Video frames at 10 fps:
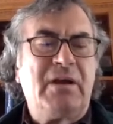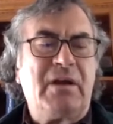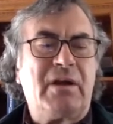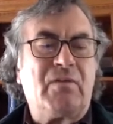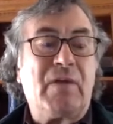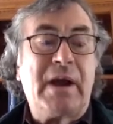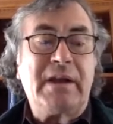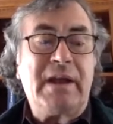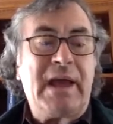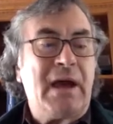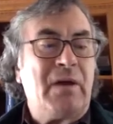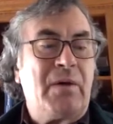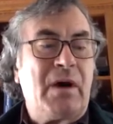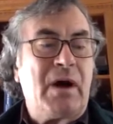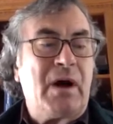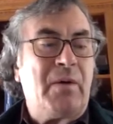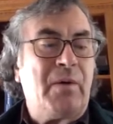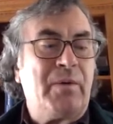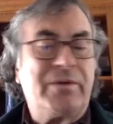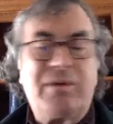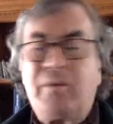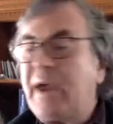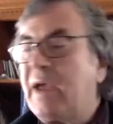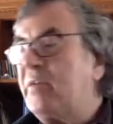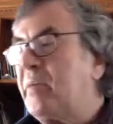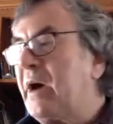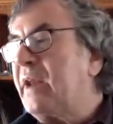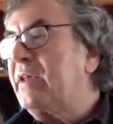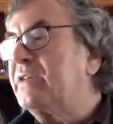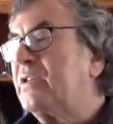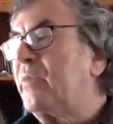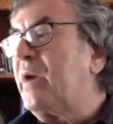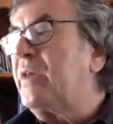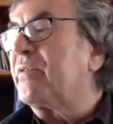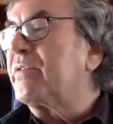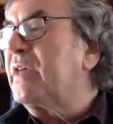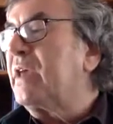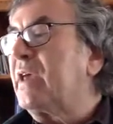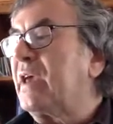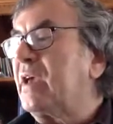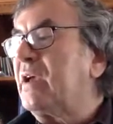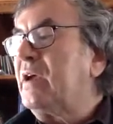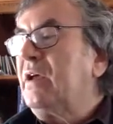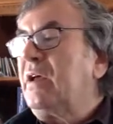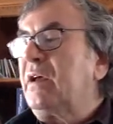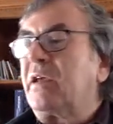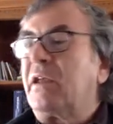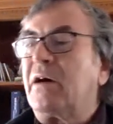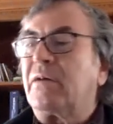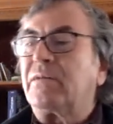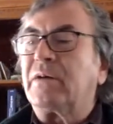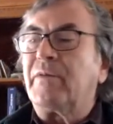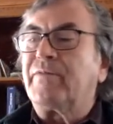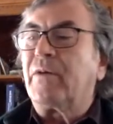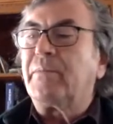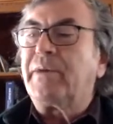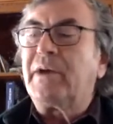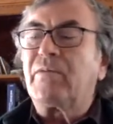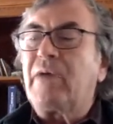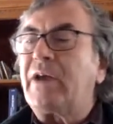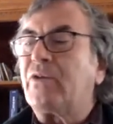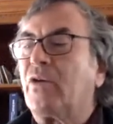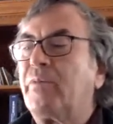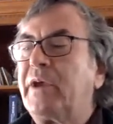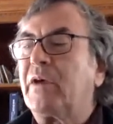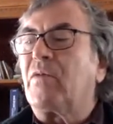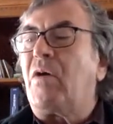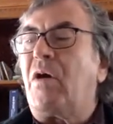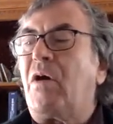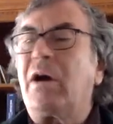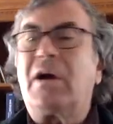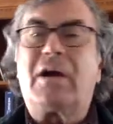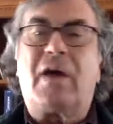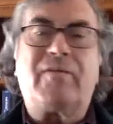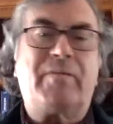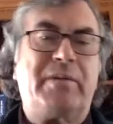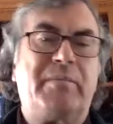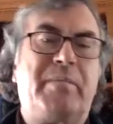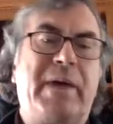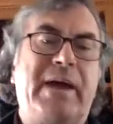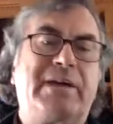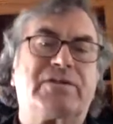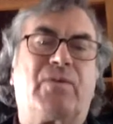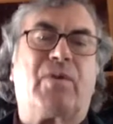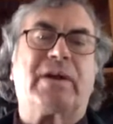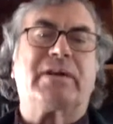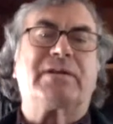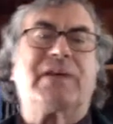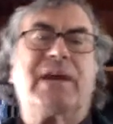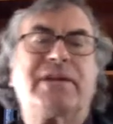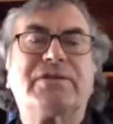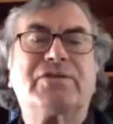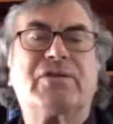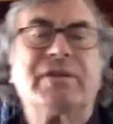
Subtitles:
right now with the way everybody is, the way they're thinking, for be it right or be it wrong, government-based organizations or